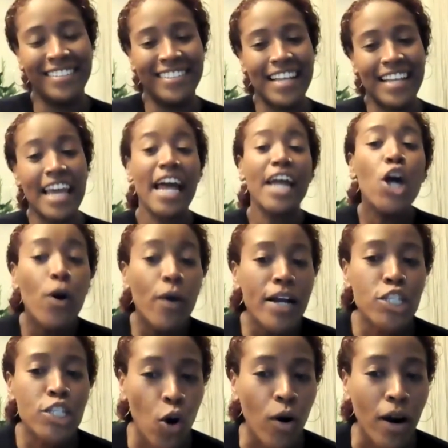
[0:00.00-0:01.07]
And I know her
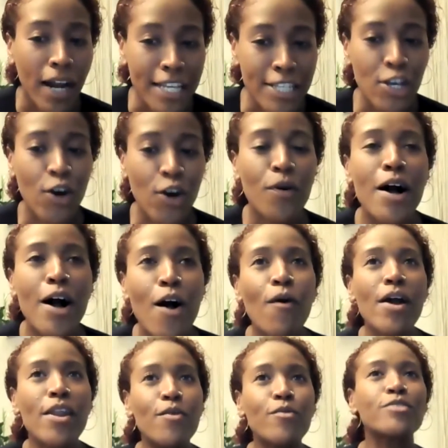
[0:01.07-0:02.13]
as Gora. So,
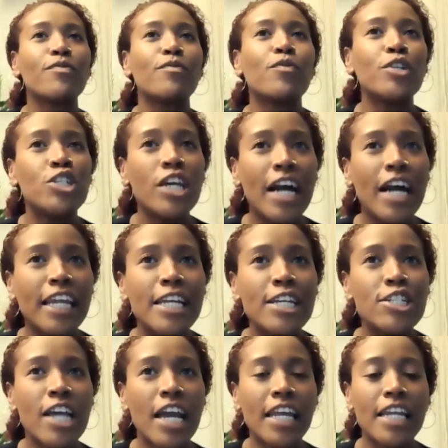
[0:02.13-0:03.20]
and it was when she got
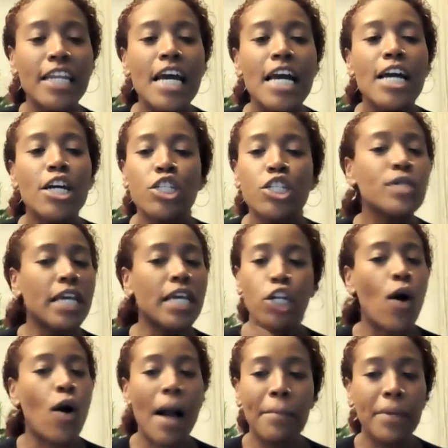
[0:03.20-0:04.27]
initiated, she was like,
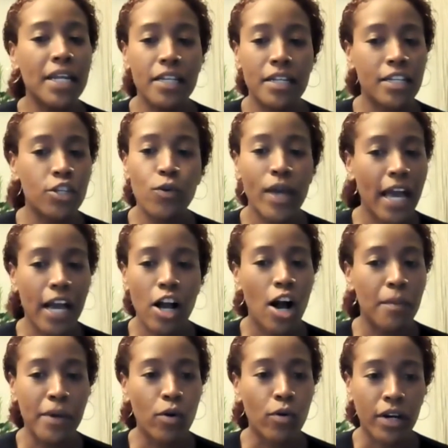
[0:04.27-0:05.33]
no, you can't call
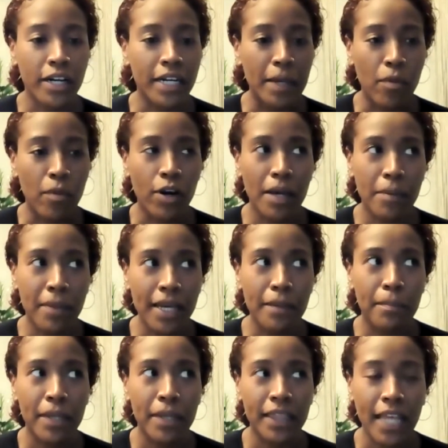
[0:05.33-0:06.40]
me Gora anymore. And I'm like,
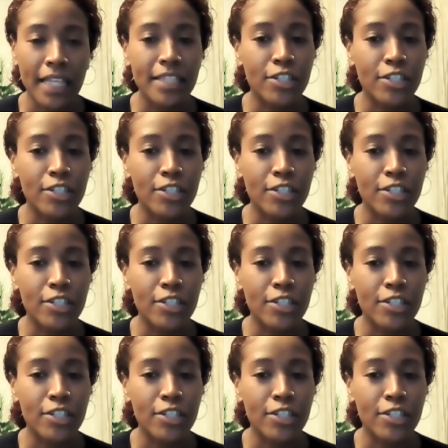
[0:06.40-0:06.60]
but that's,